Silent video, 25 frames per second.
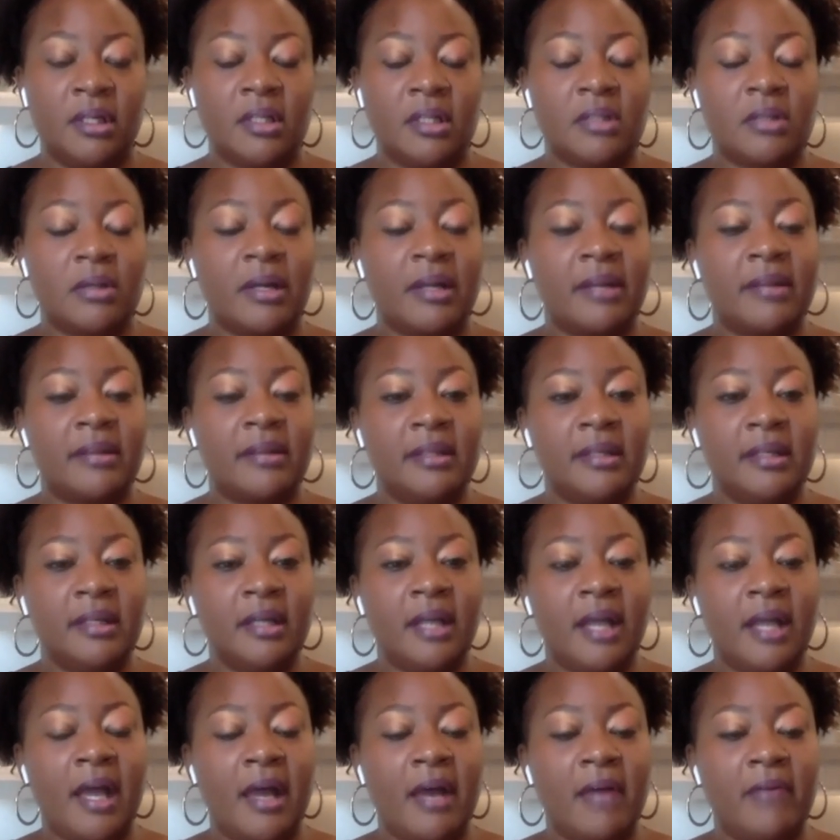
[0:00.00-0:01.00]
So I think
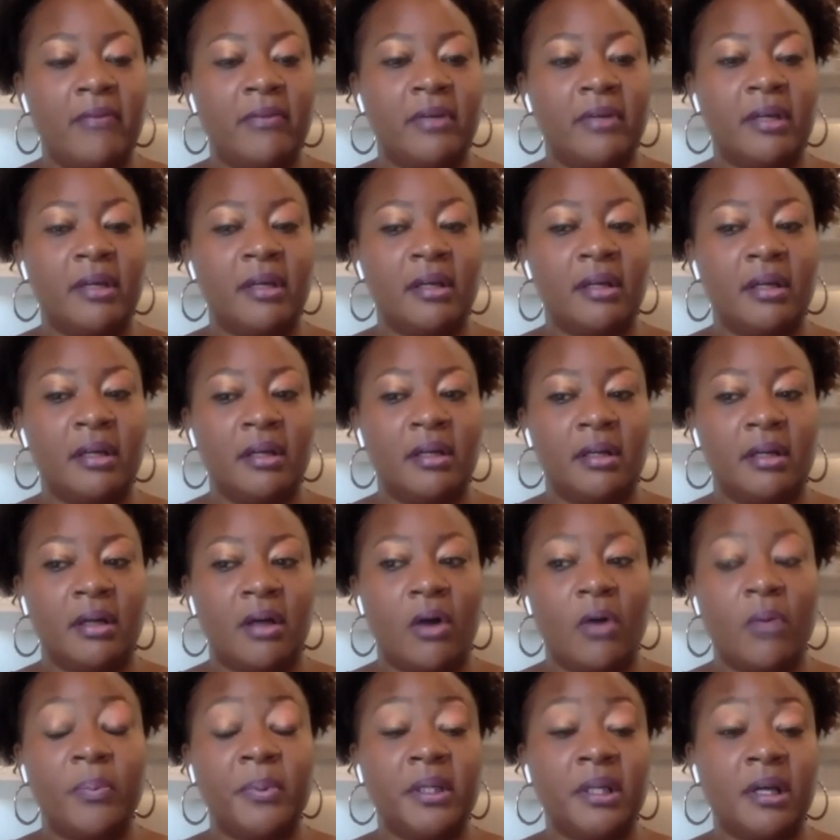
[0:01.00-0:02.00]
having
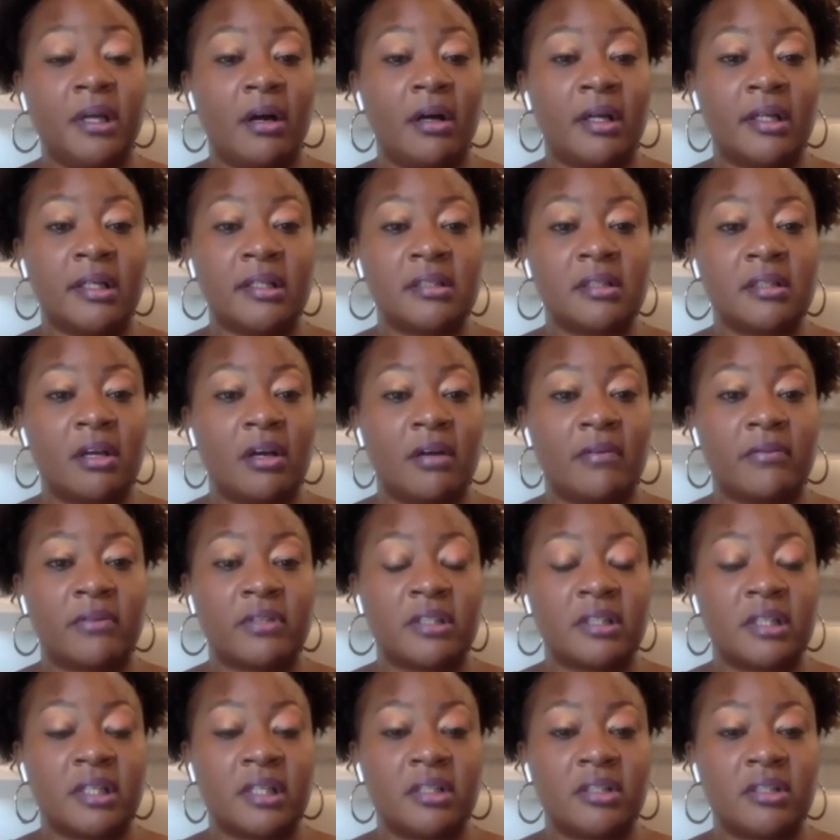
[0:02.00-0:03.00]
open and honest
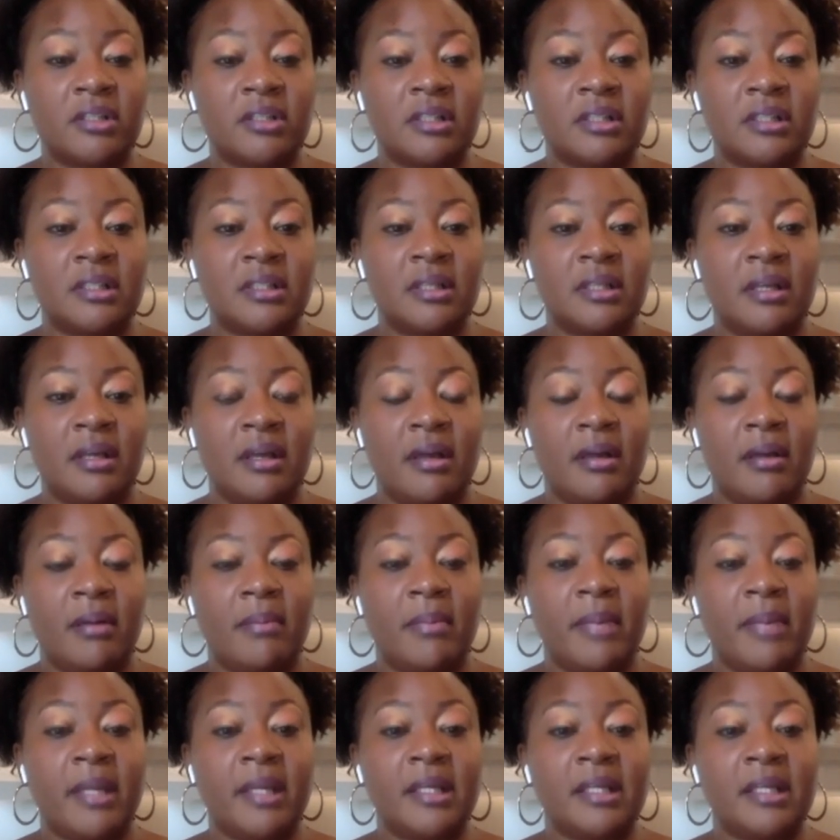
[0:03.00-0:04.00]
conversations,
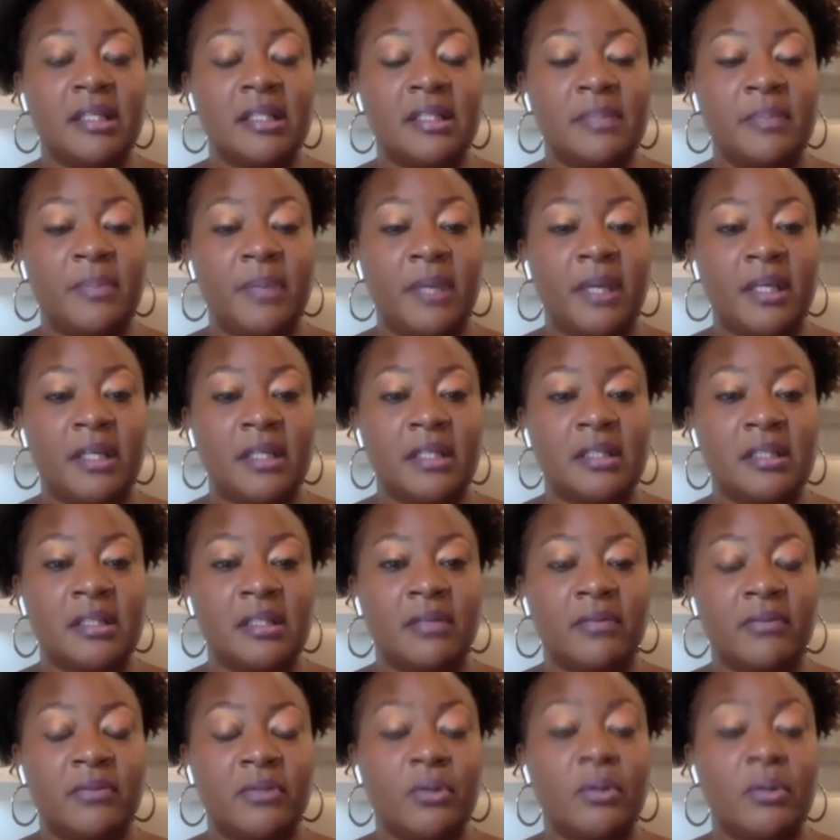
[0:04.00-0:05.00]
making space
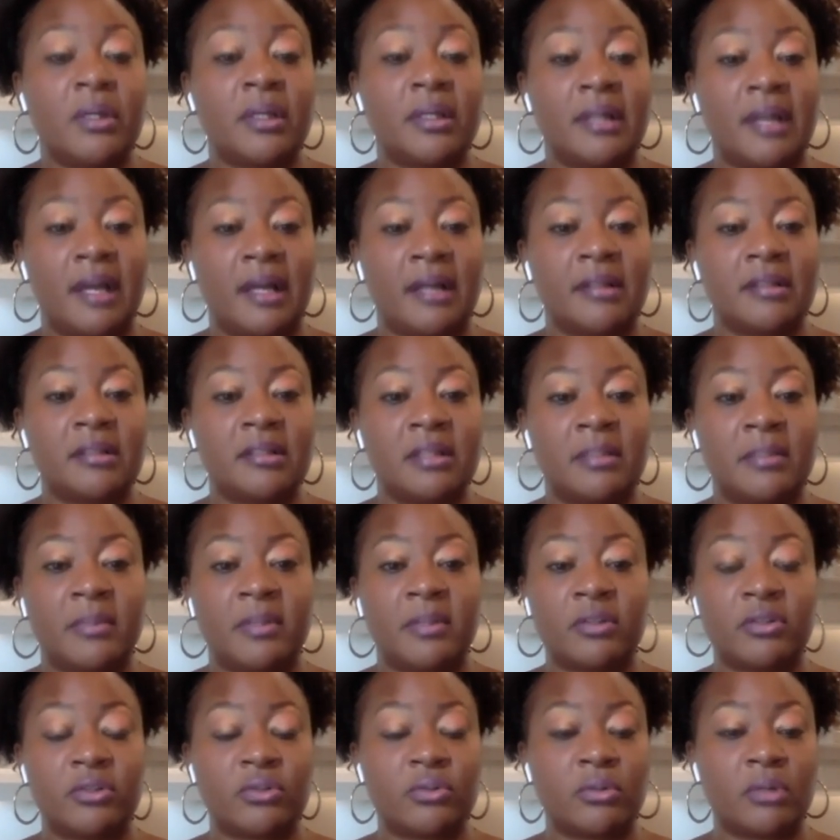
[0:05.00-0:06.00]
to acknowledge some of
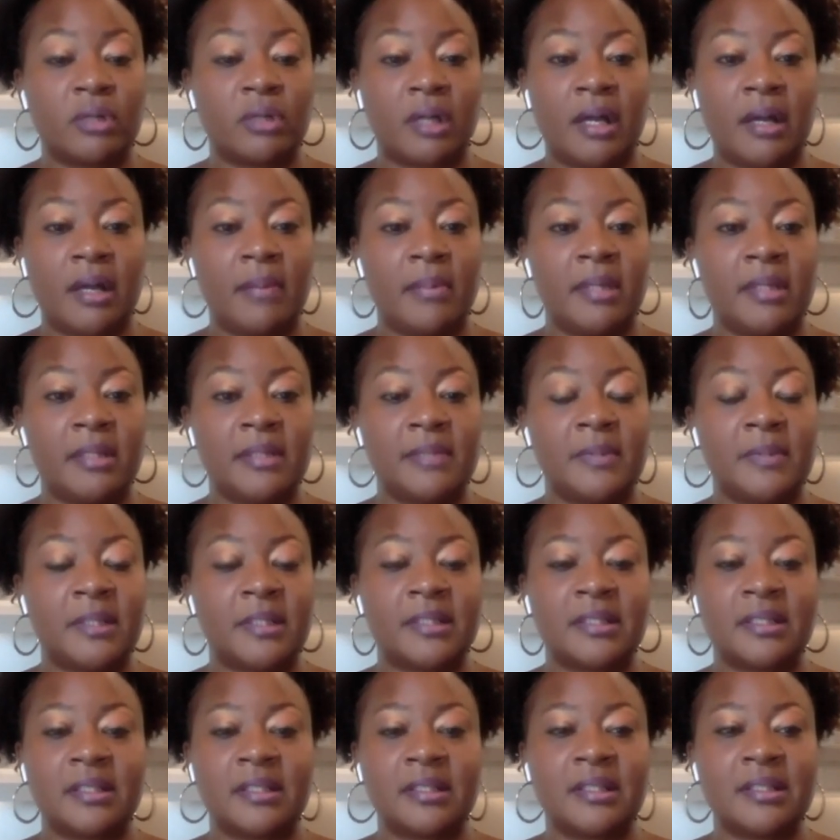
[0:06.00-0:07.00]
the shortcomings,
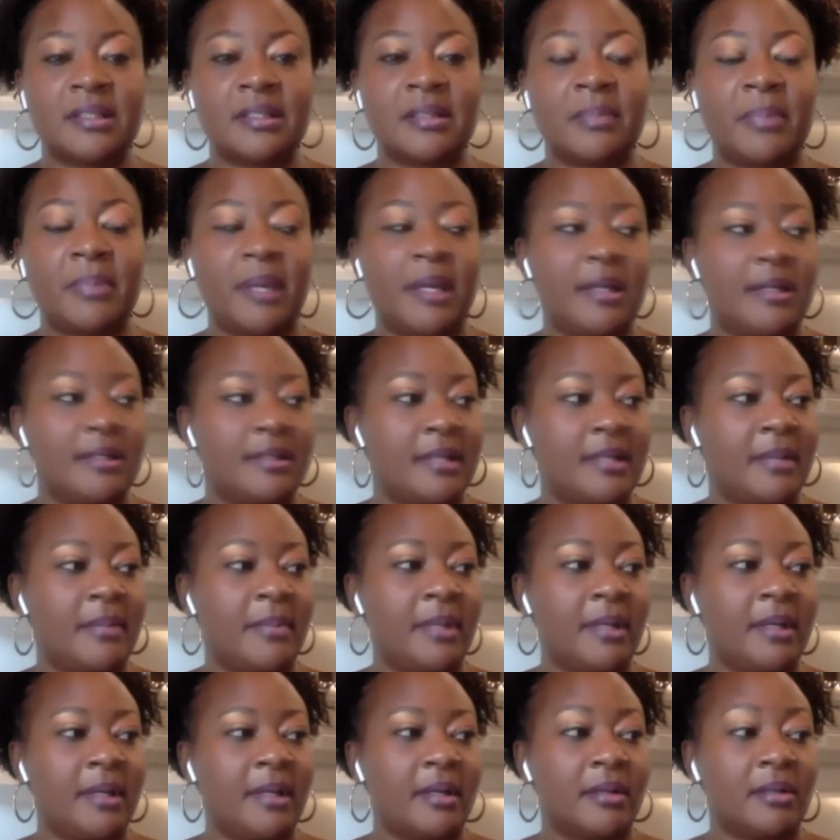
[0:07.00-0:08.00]
because this is a
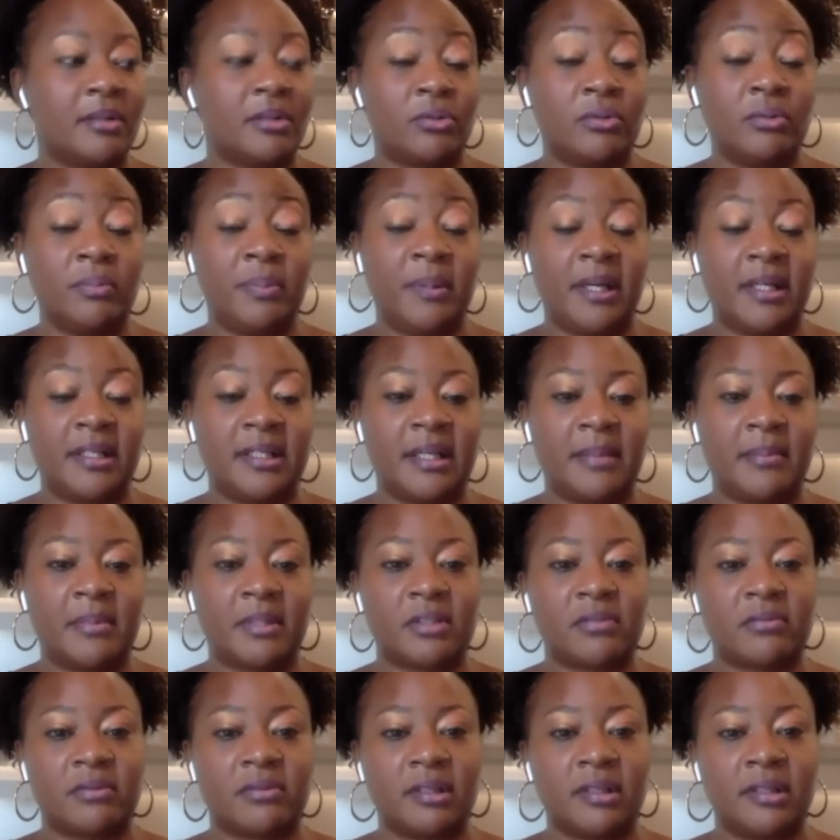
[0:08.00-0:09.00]
pandemic, two
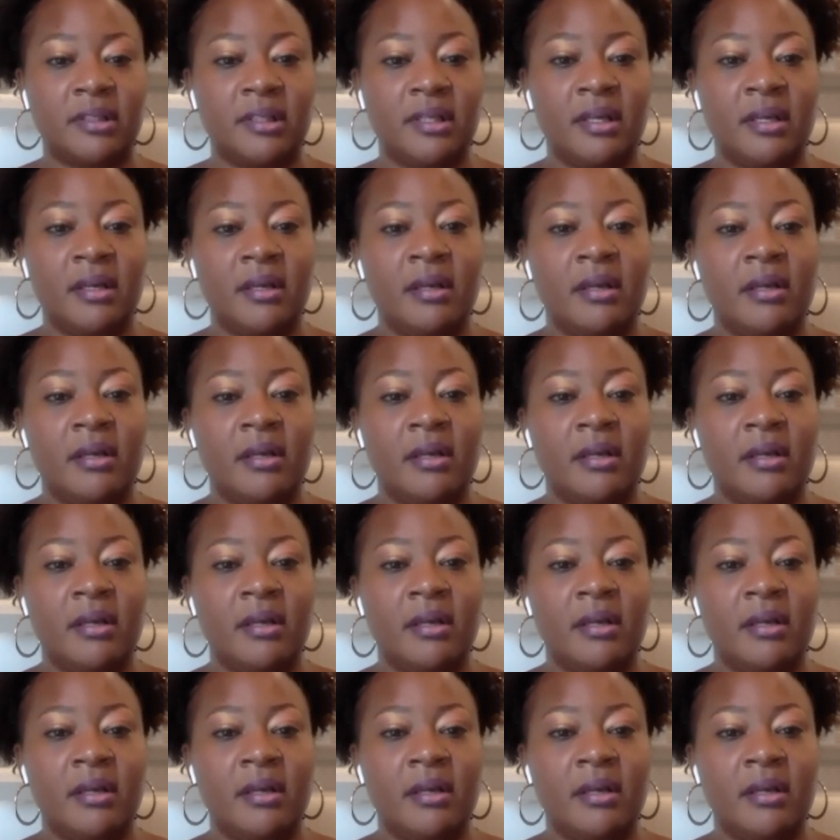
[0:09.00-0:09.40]
pandemics really,